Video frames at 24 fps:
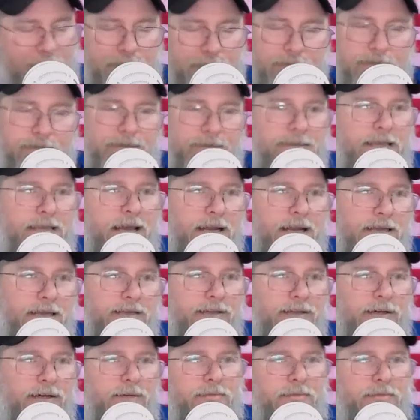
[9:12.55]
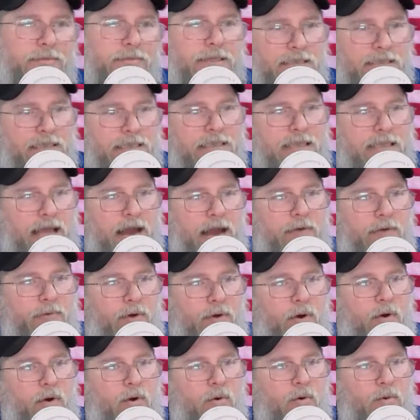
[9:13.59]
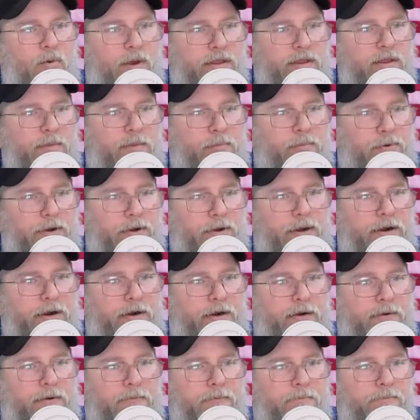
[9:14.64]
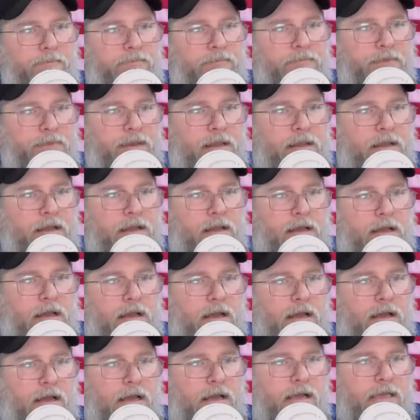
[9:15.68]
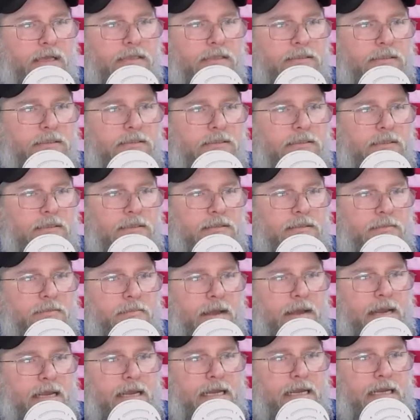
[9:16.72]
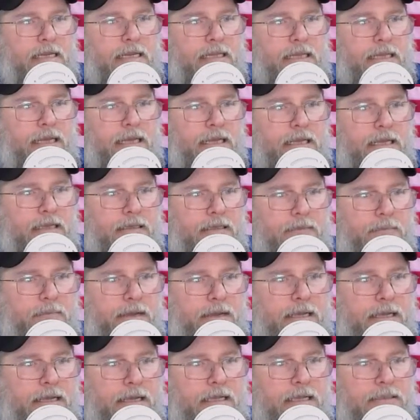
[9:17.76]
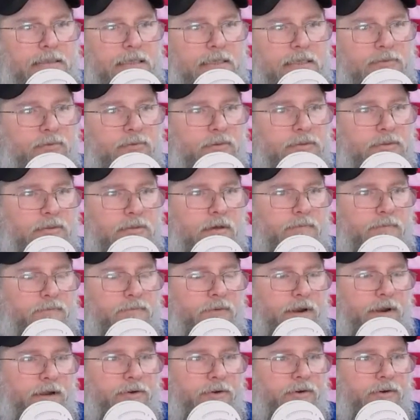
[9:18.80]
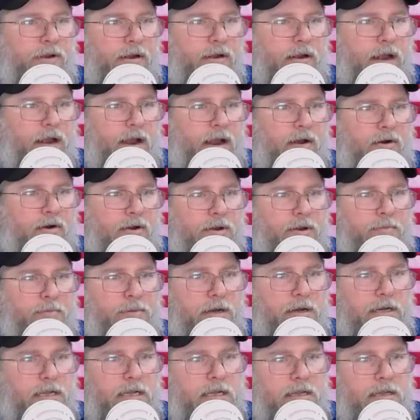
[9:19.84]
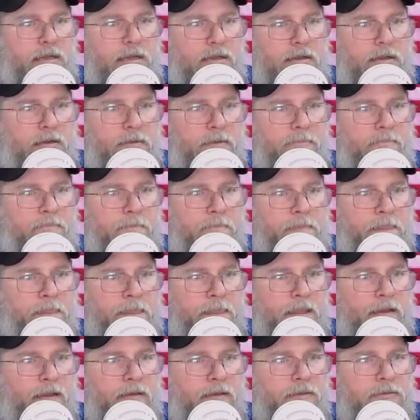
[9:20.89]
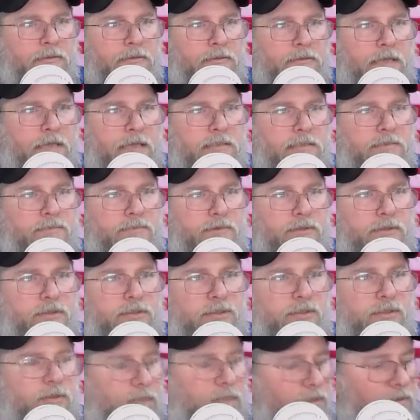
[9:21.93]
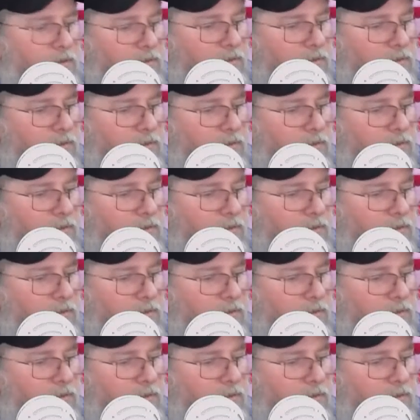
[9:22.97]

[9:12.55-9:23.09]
it's kind of dumb they send that roll with the printer. Just doesn't make any sense. What's up, Fred Greer? How are you, buddy? Nice of you to join us.